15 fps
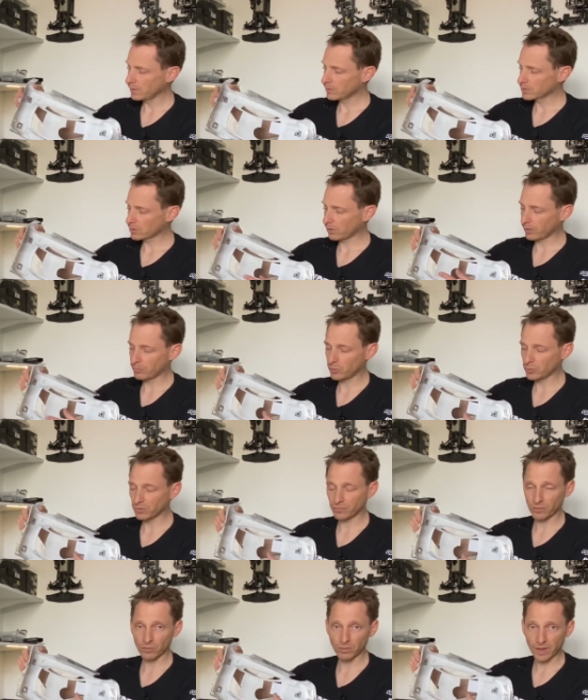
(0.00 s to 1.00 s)
So I put a
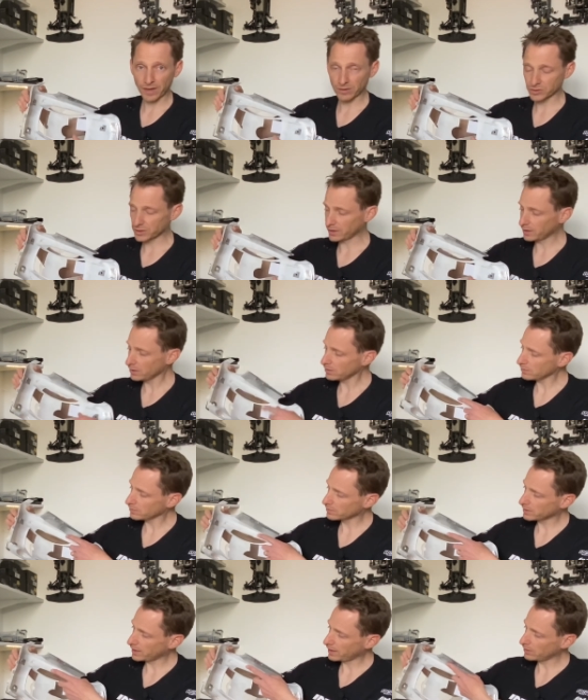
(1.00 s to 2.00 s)
few layers here,
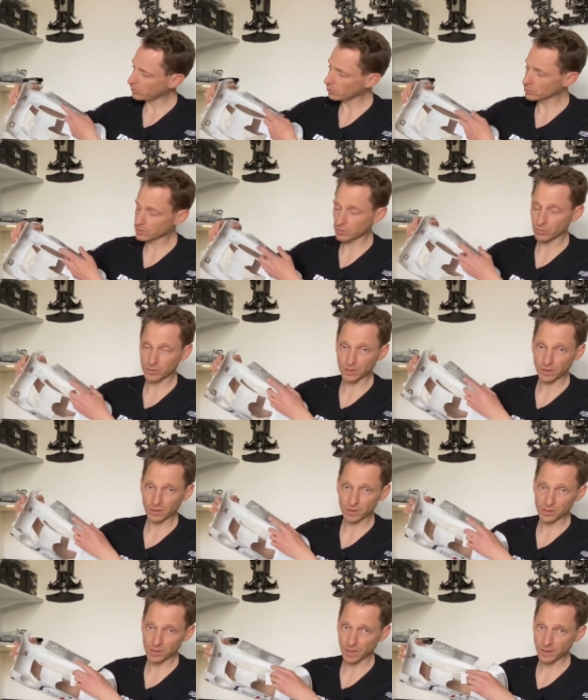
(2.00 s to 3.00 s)
and also on the
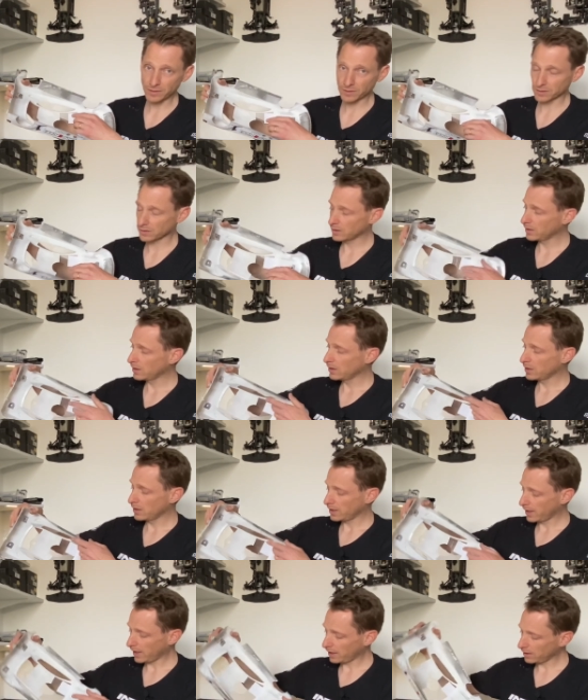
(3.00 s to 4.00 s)
other side,
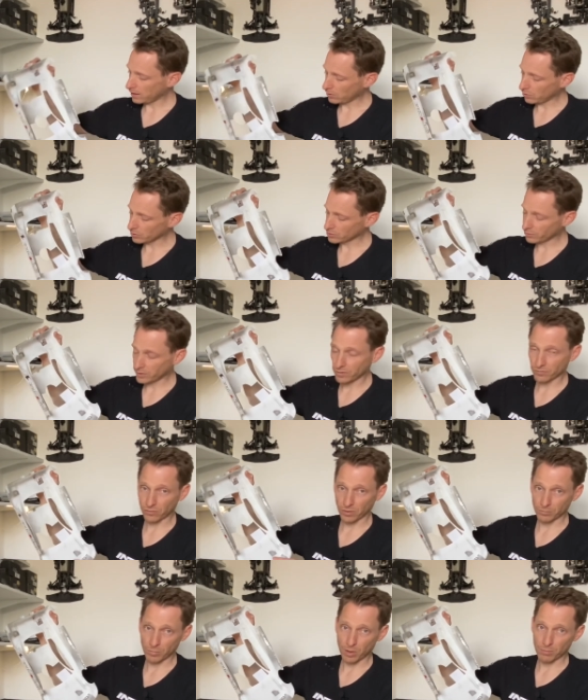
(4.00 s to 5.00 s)
and also in the
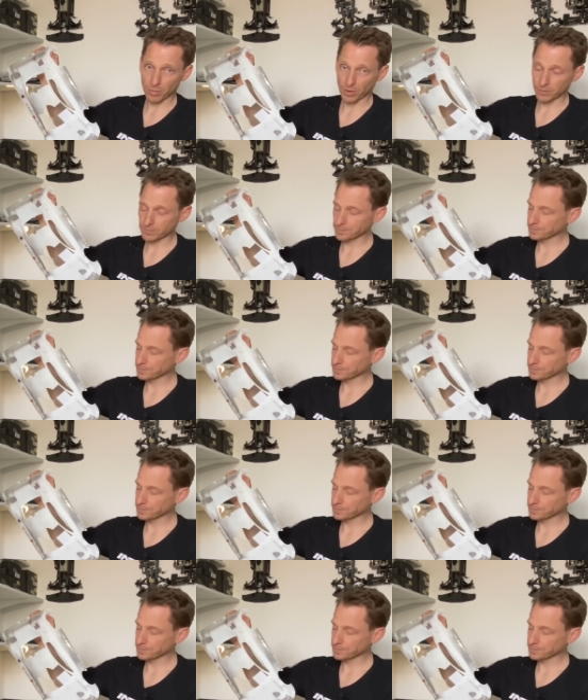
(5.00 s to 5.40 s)
front bumper.